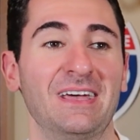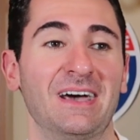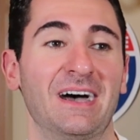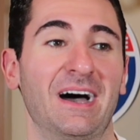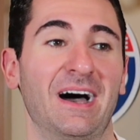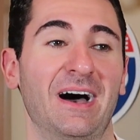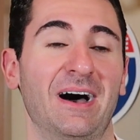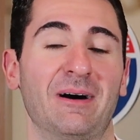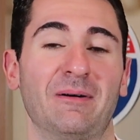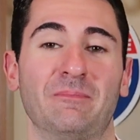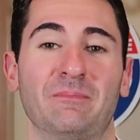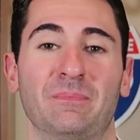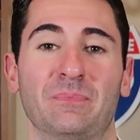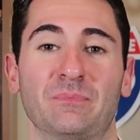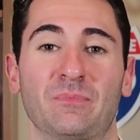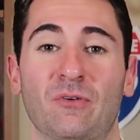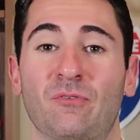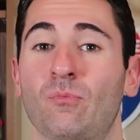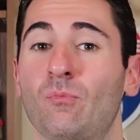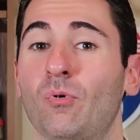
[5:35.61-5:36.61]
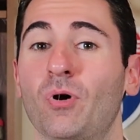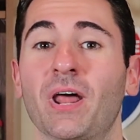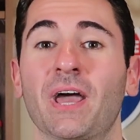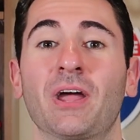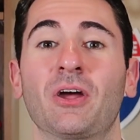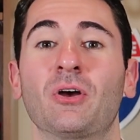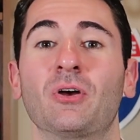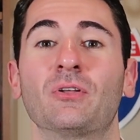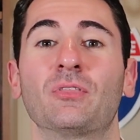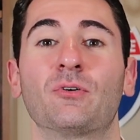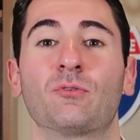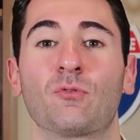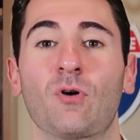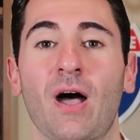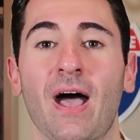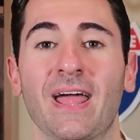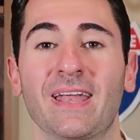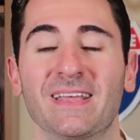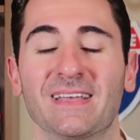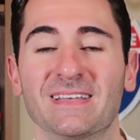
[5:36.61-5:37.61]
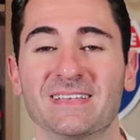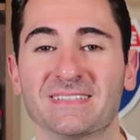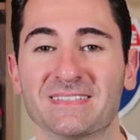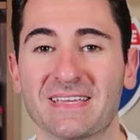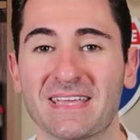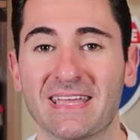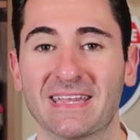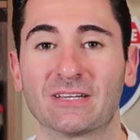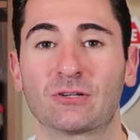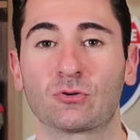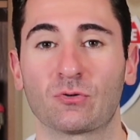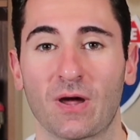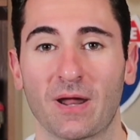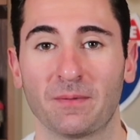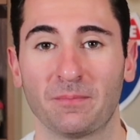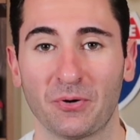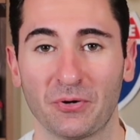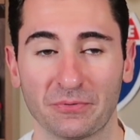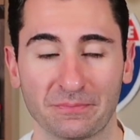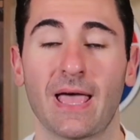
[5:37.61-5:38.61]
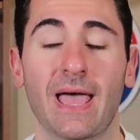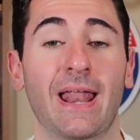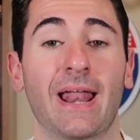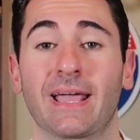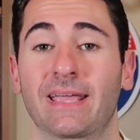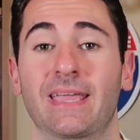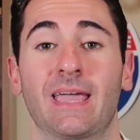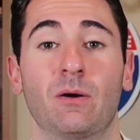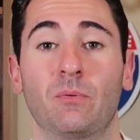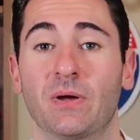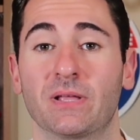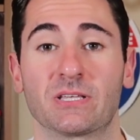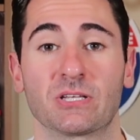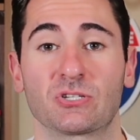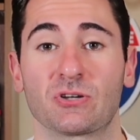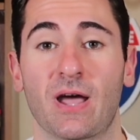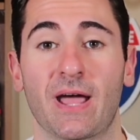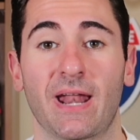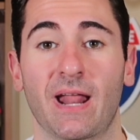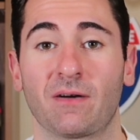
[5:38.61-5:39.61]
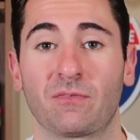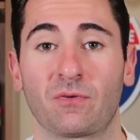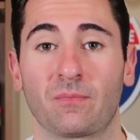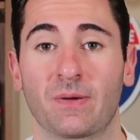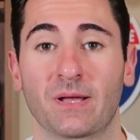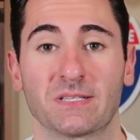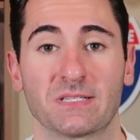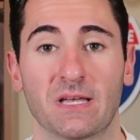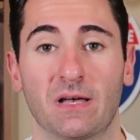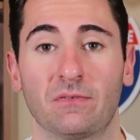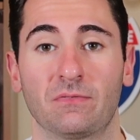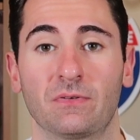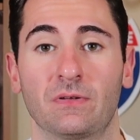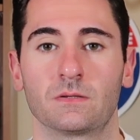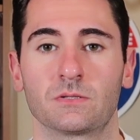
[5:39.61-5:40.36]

But from what I heard, the ride is incredible and I can't wait to try it out for myself.